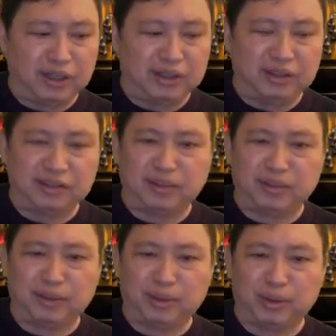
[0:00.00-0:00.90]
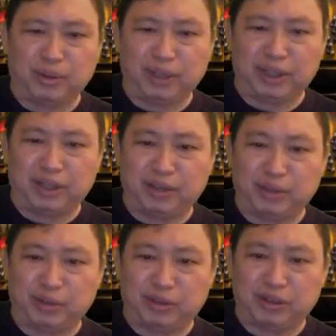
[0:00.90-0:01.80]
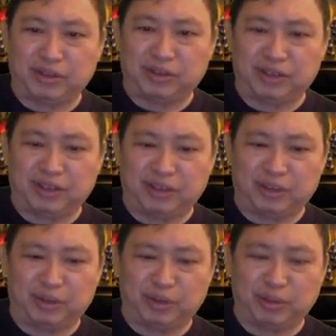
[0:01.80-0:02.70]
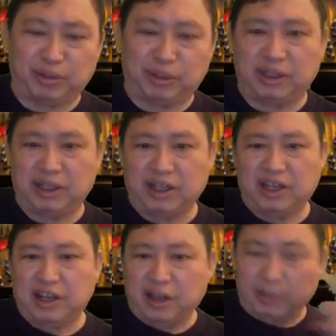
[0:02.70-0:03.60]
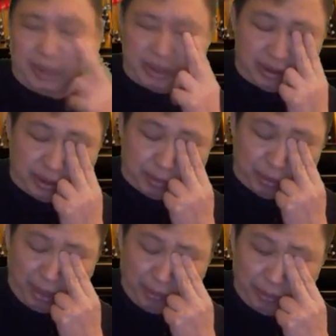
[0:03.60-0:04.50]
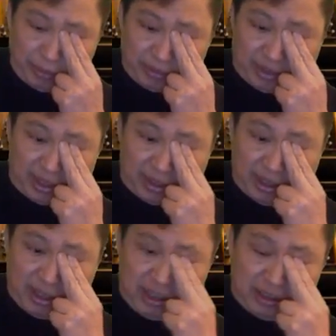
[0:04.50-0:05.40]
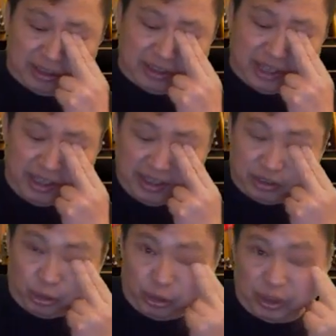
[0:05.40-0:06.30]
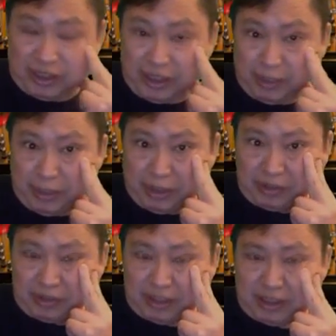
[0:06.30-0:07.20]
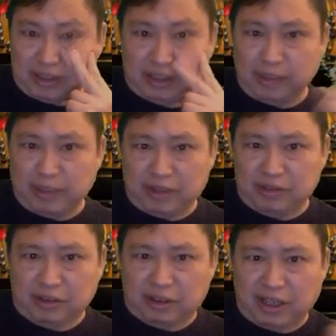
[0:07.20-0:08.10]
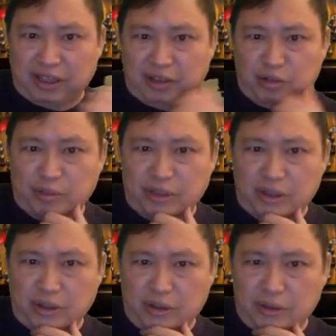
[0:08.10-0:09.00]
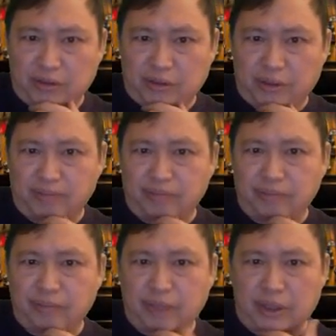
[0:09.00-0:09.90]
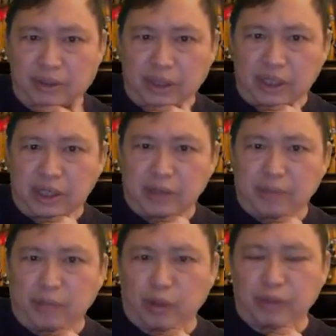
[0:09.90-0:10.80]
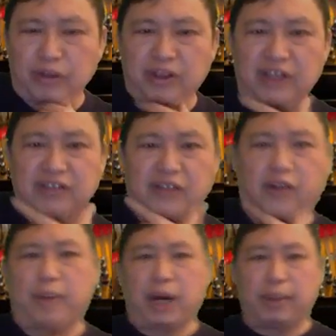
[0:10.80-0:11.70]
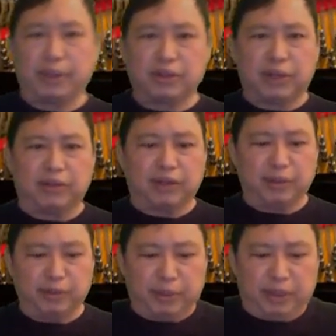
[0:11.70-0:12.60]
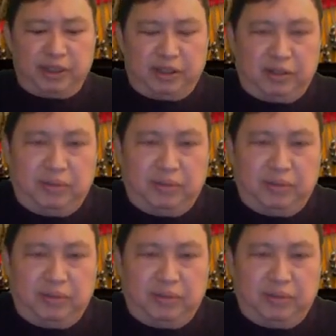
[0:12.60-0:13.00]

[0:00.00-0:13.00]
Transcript: some low-grade encryption just to say we're encrypted. But the problem is that the data is stored in databases, and the databases are not encrypted at all. So one of the things that Obama tried to implement here